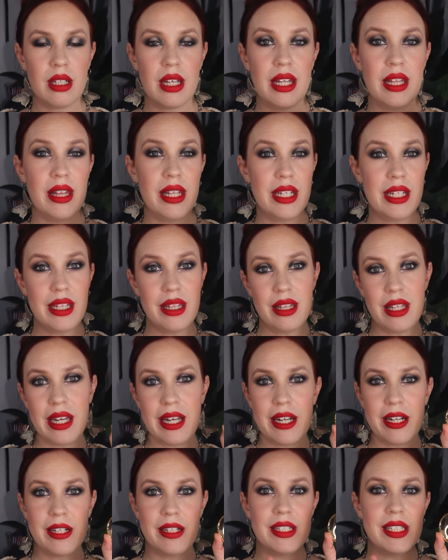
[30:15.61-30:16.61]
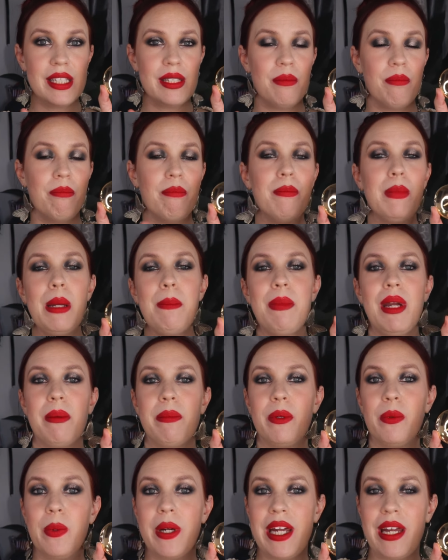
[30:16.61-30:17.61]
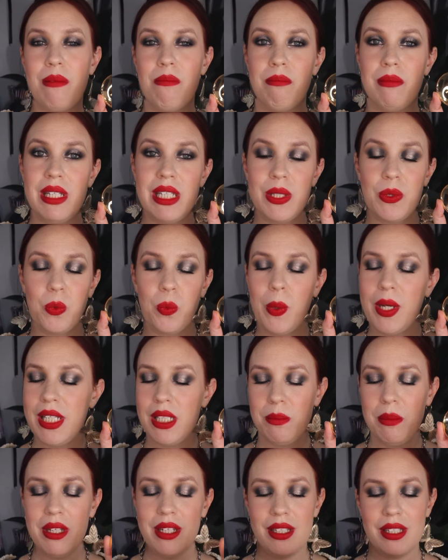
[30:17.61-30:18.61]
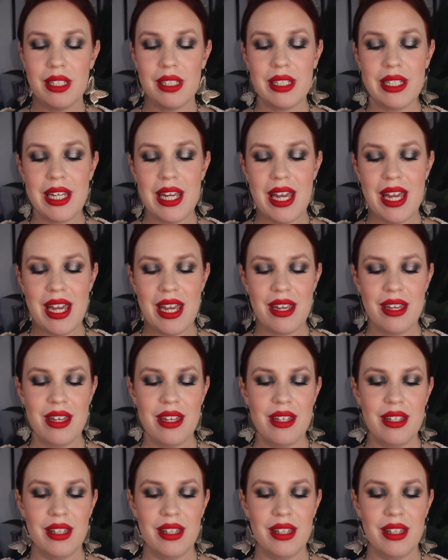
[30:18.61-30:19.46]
And then there's my paperweight, Miss Westman Atelier.